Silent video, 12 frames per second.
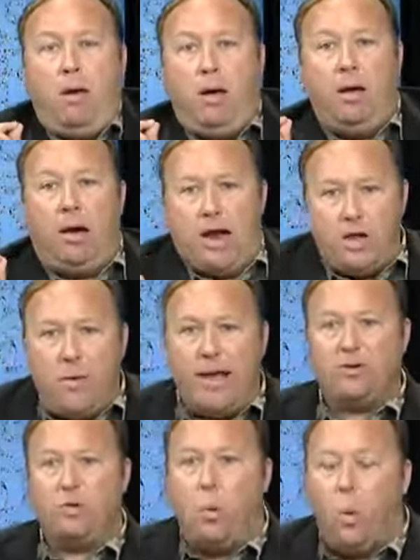And you
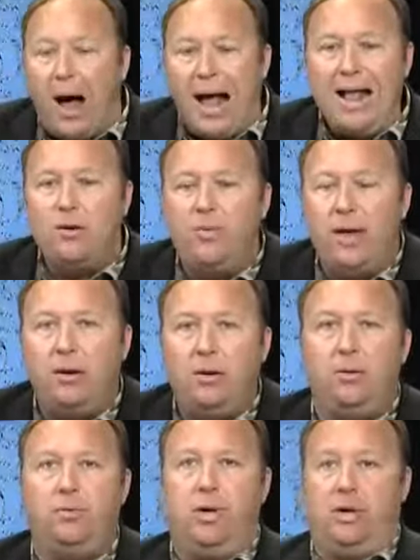ask, why do they
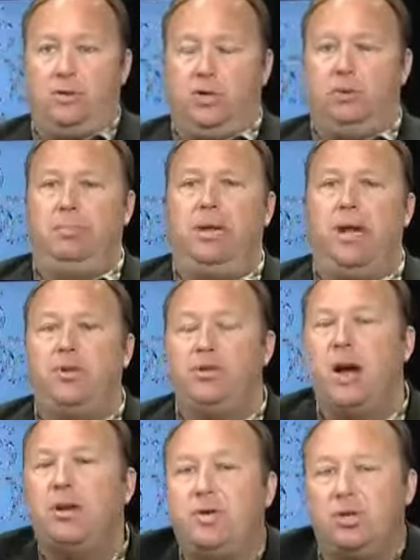do this?
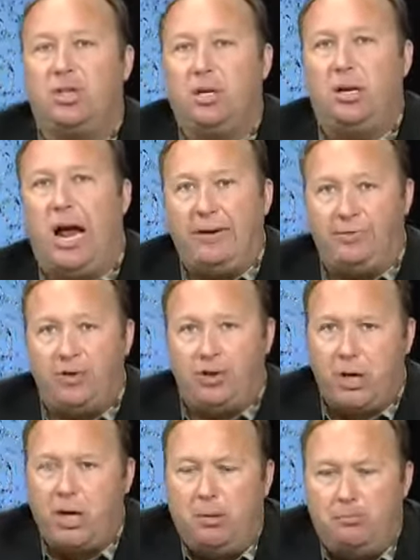It's not just that life's
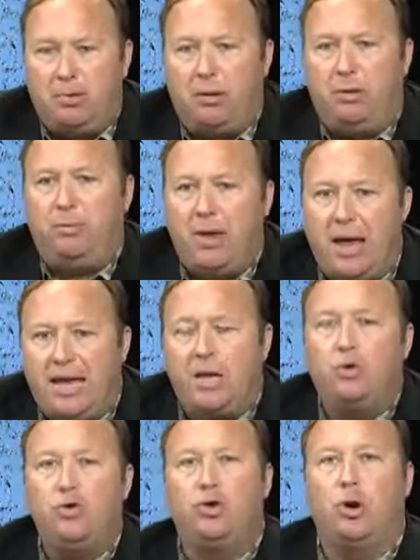cheap. They
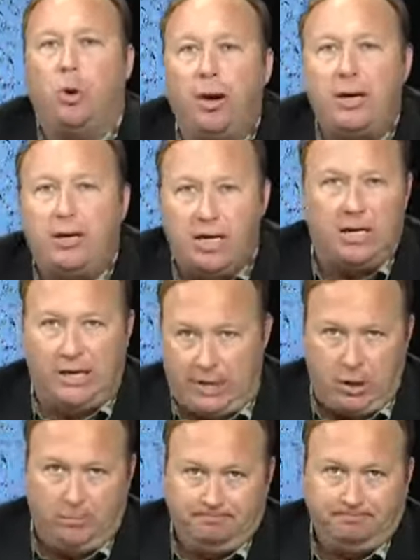enjoy
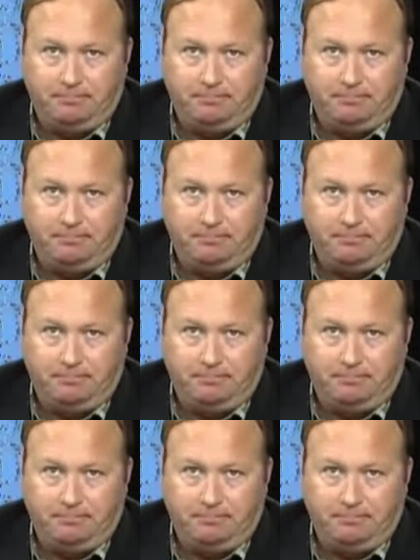killing you.